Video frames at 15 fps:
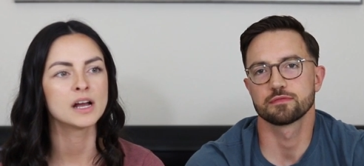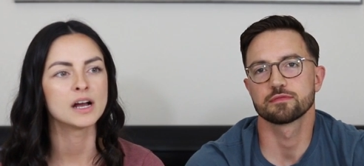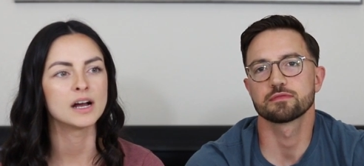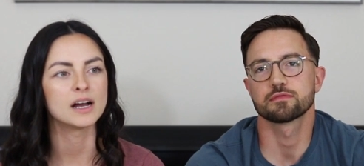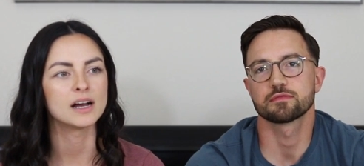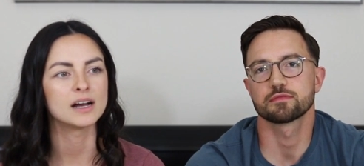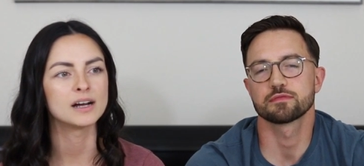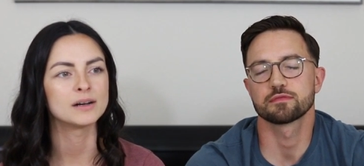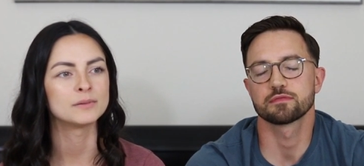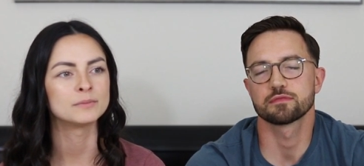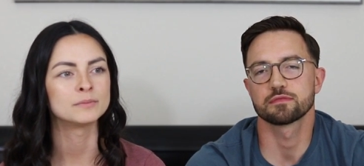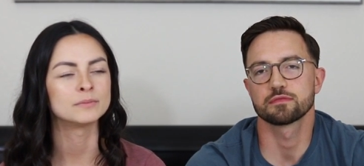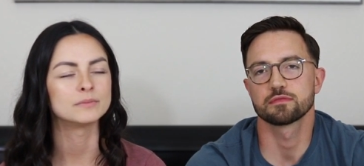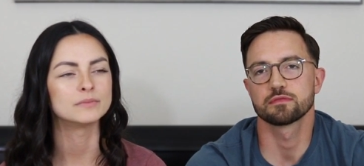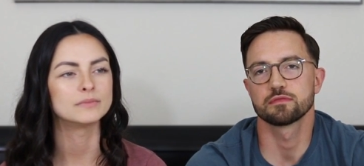
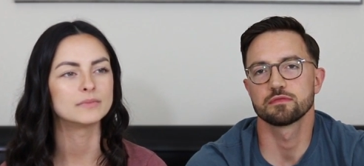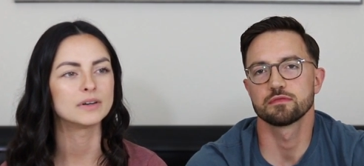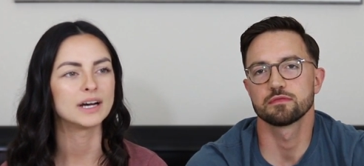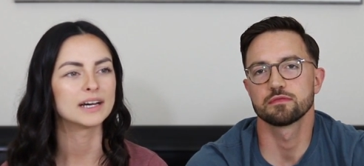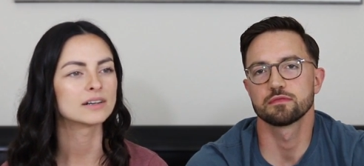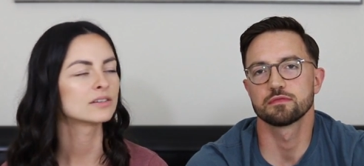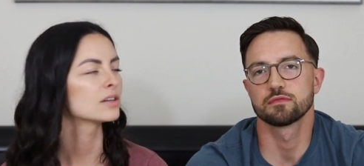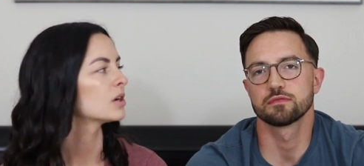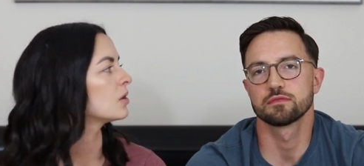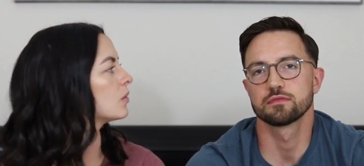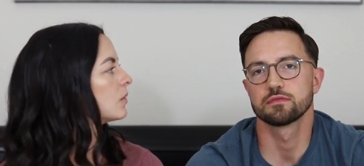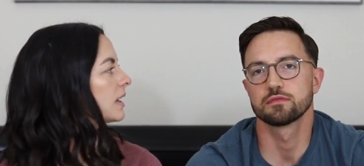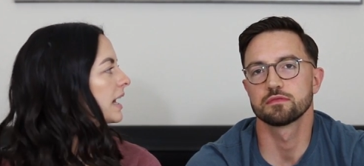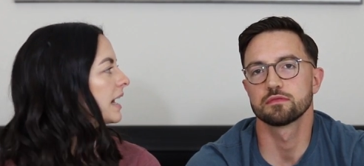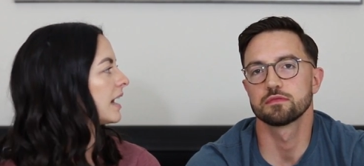Speaker 1: Um, I don't
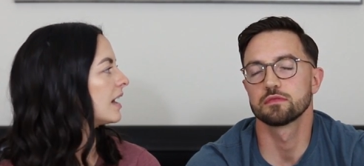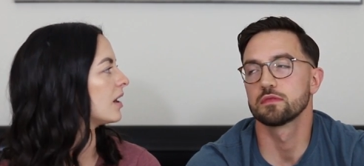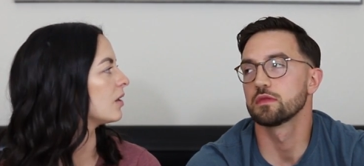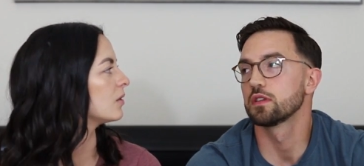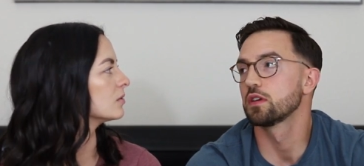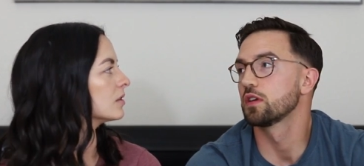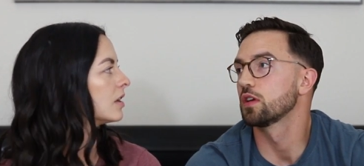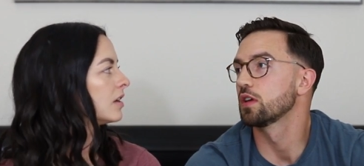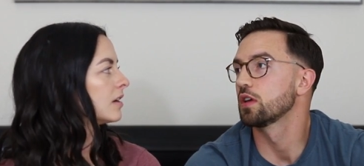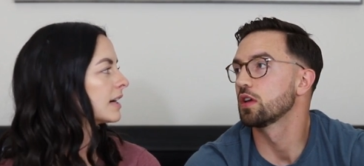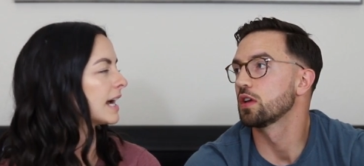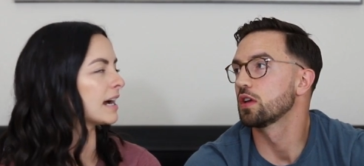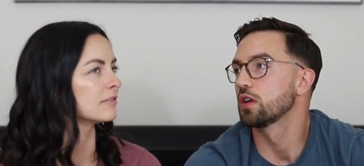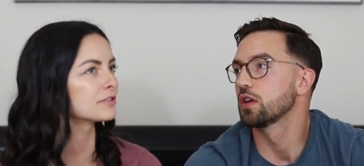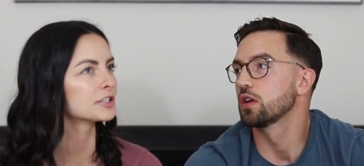know how long
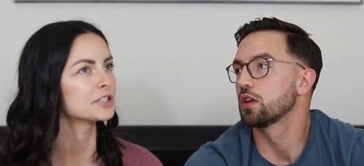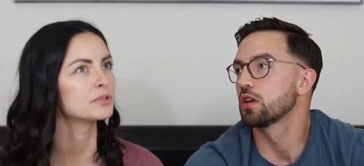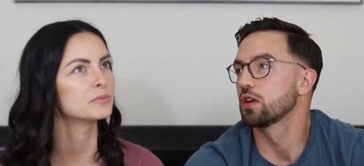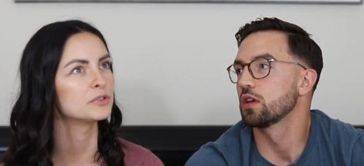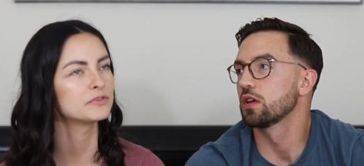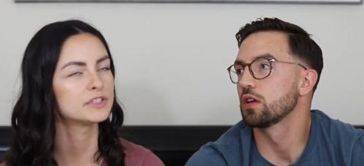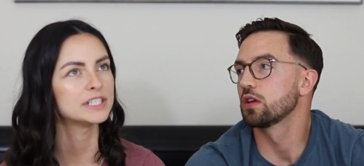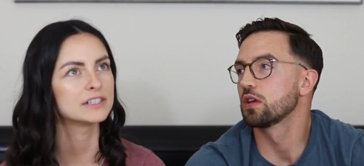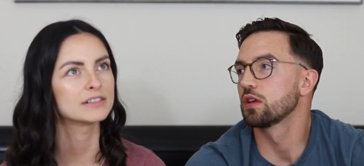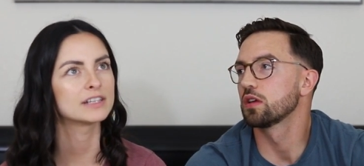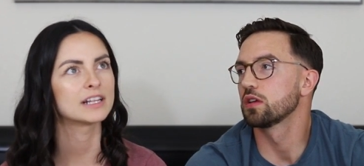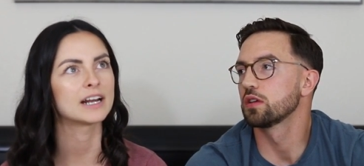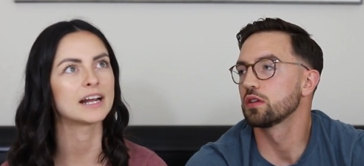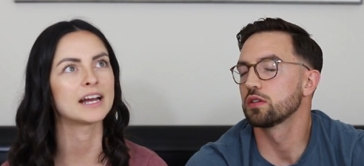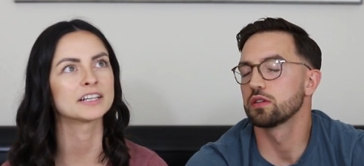after you moved here
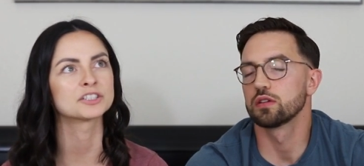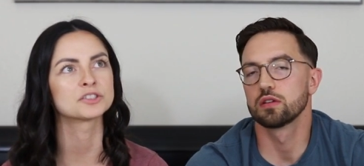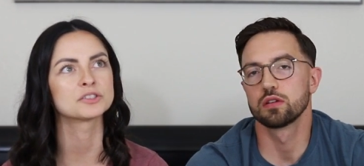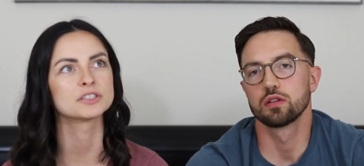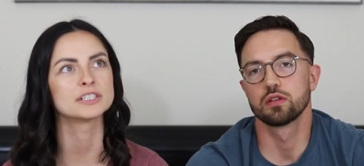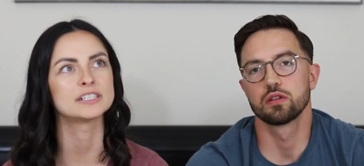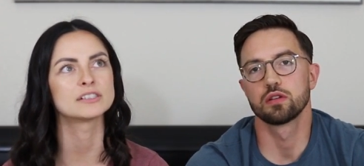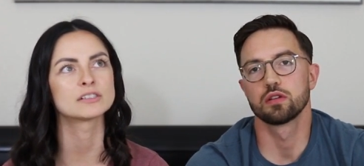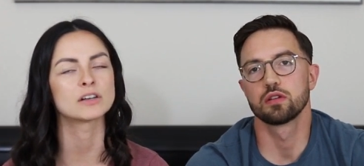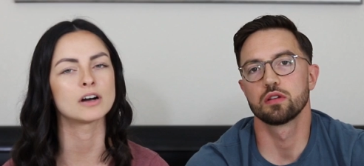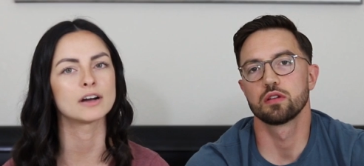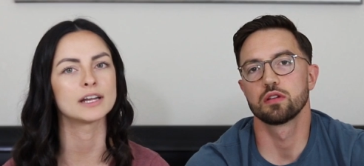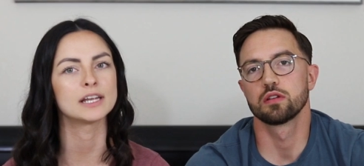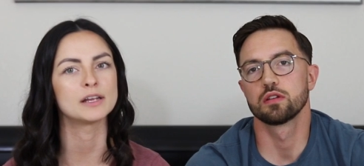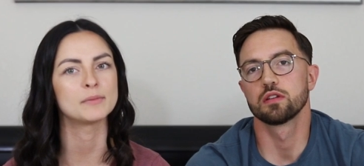that I actually
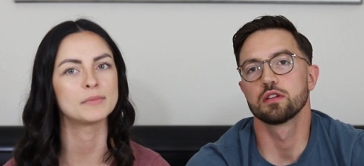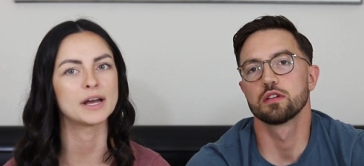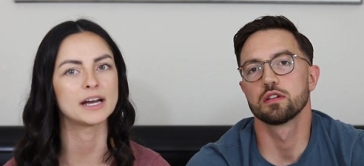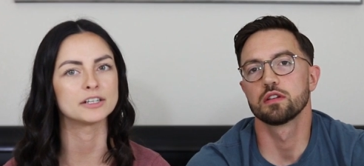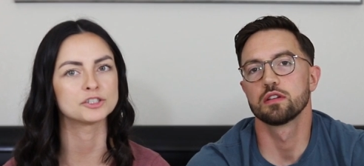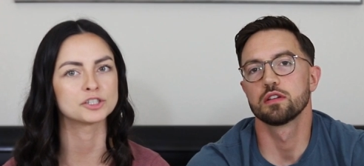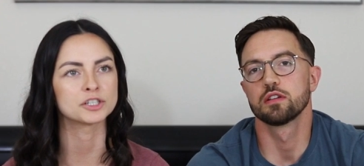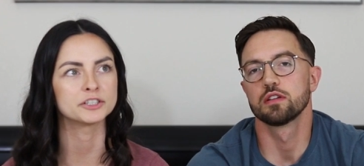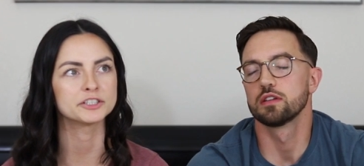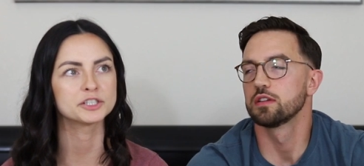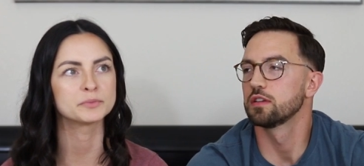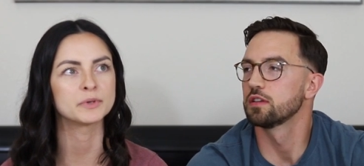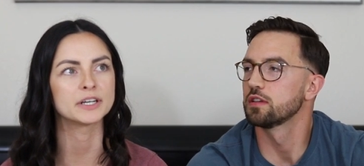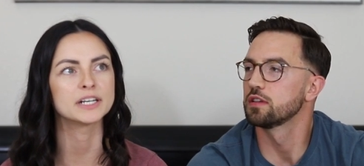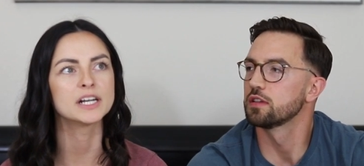saw him at
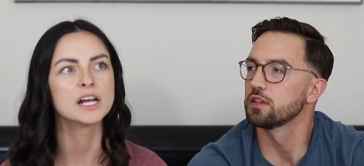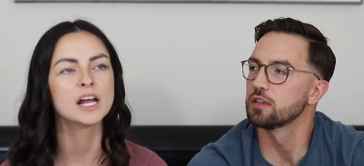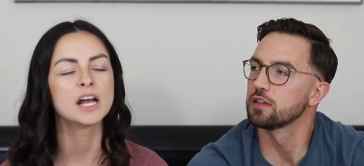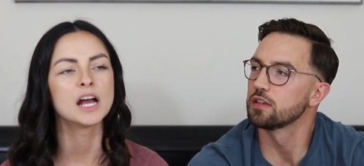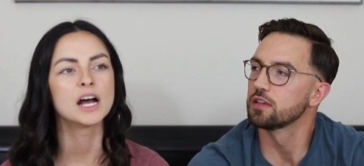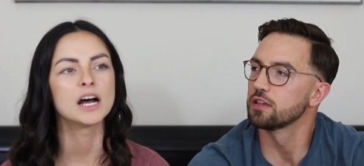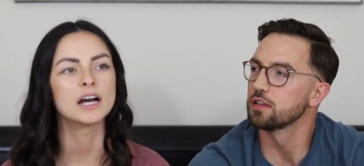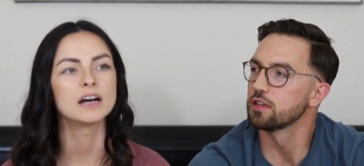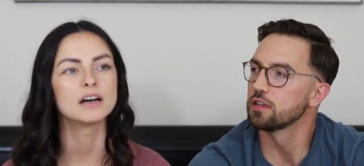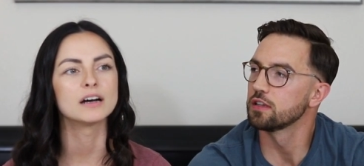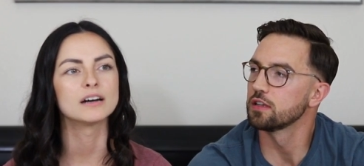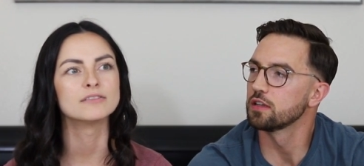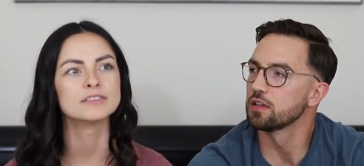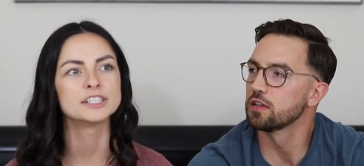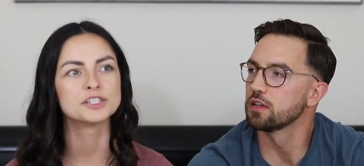church, but
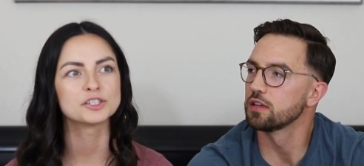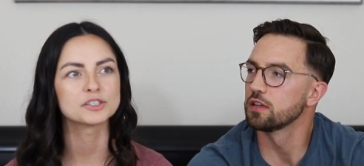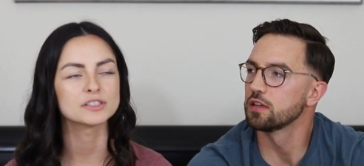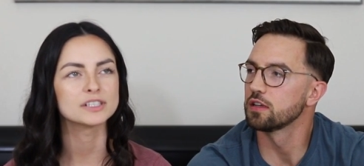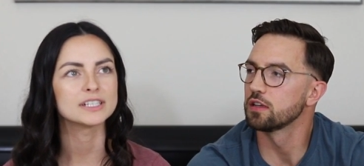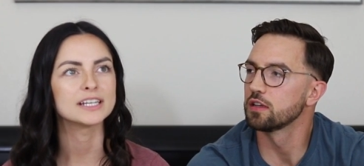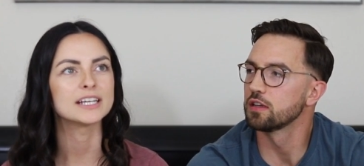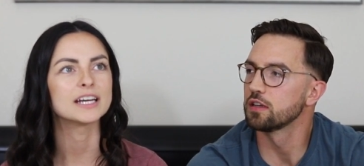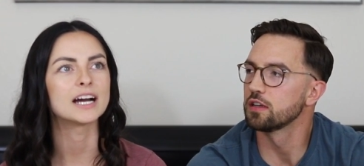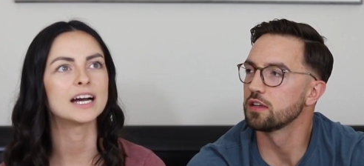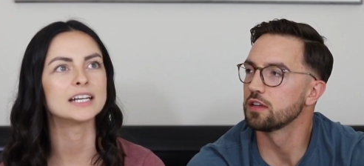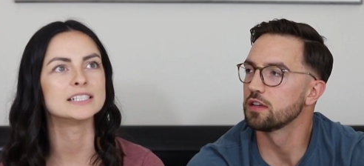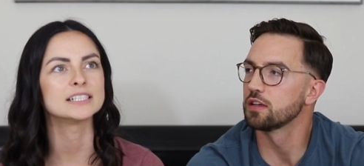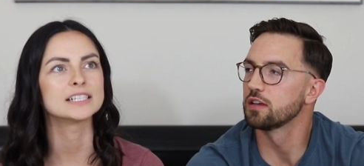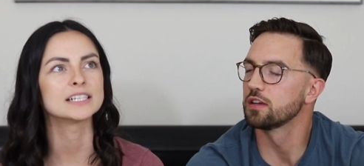eventually
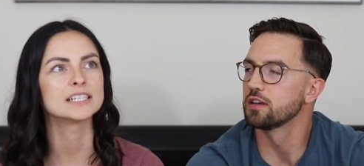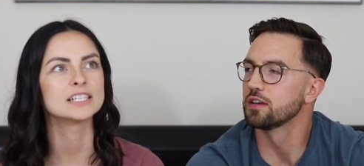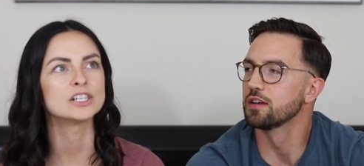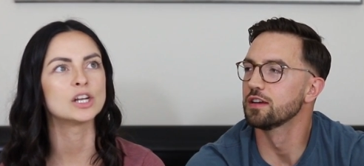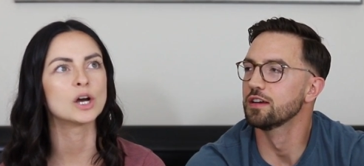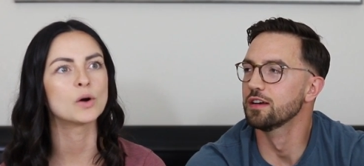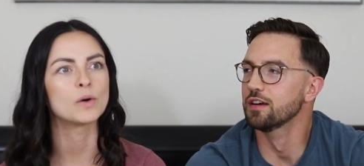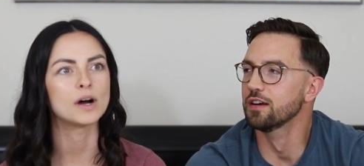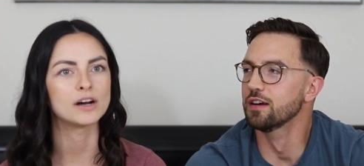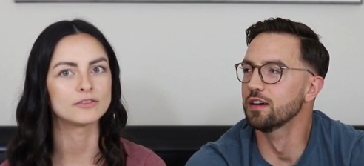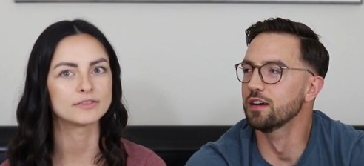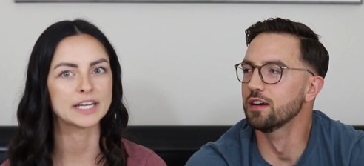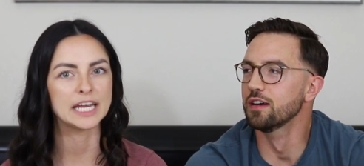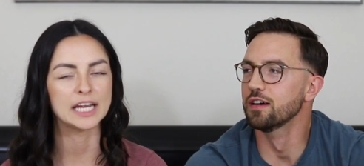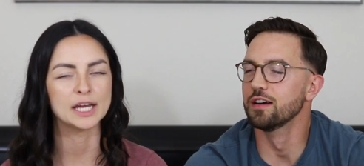I did know
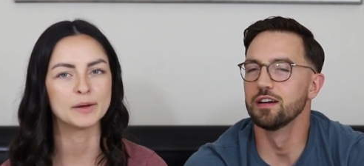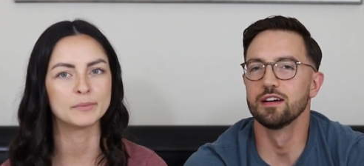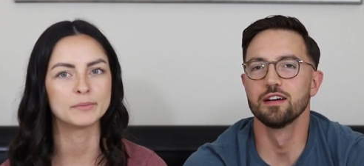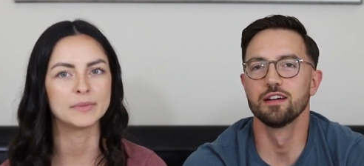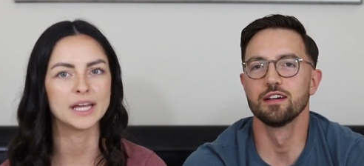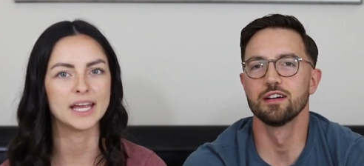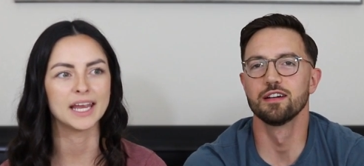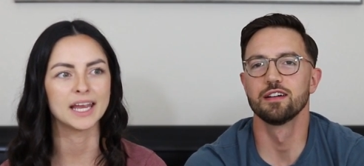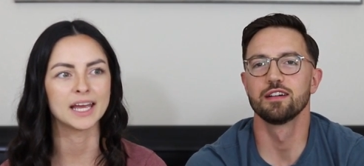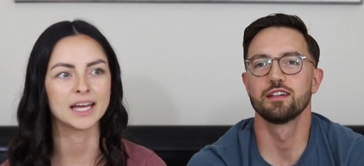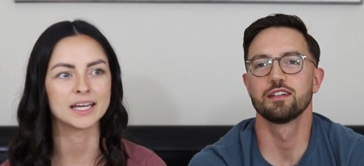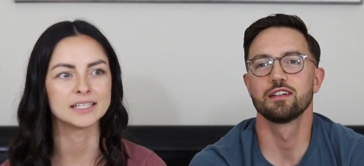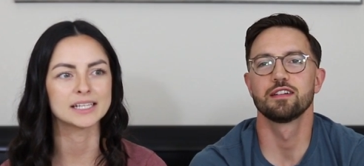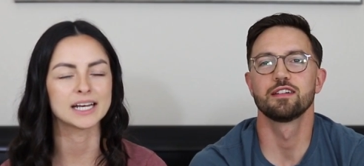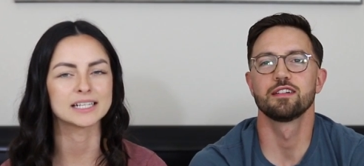of him
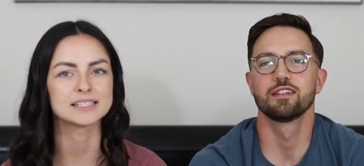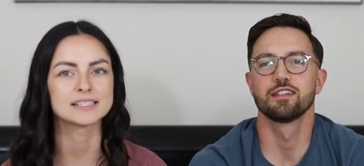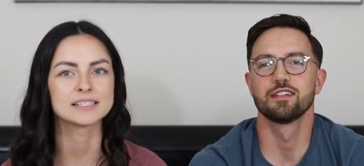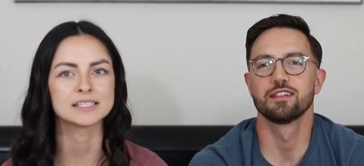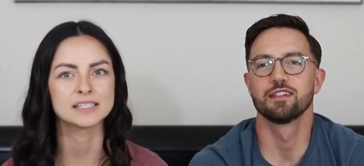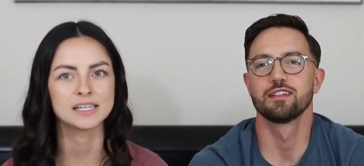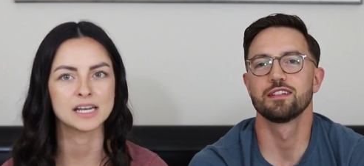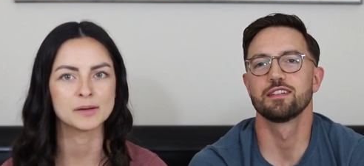and had seen